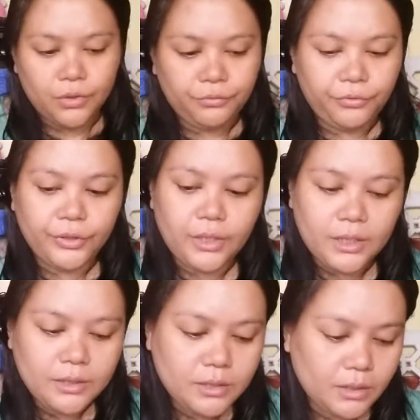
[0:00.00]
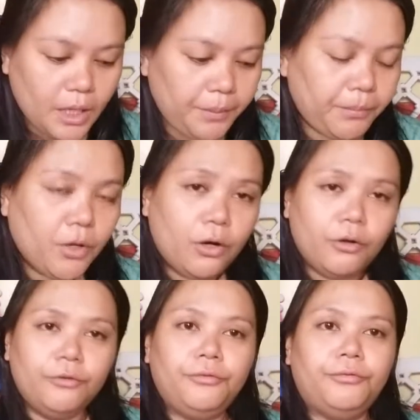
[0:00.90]
So for this type
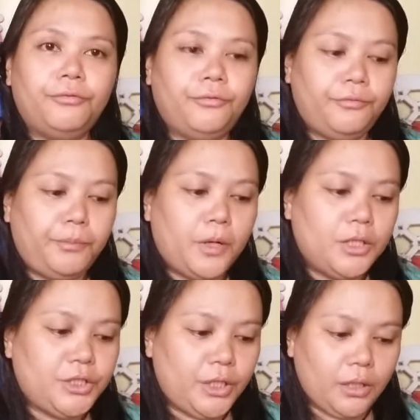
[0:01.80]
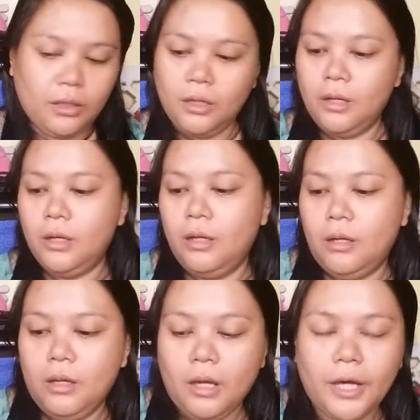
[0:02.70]
of project,
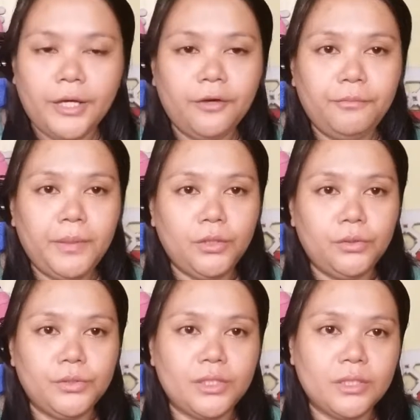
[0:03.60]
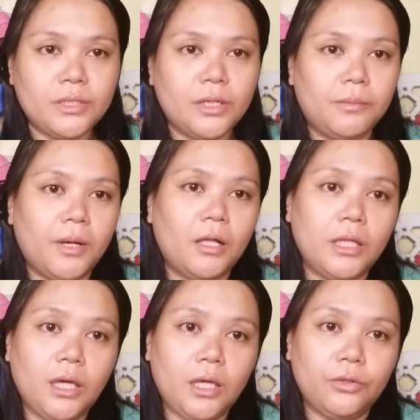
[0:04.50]
I have been using some
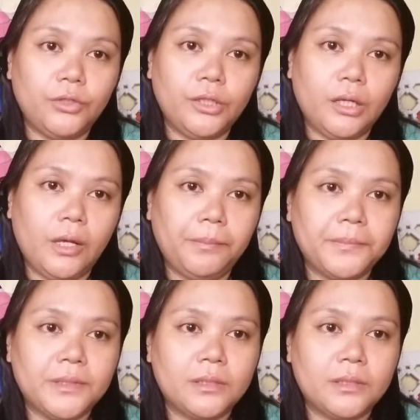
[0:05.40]
alligator clips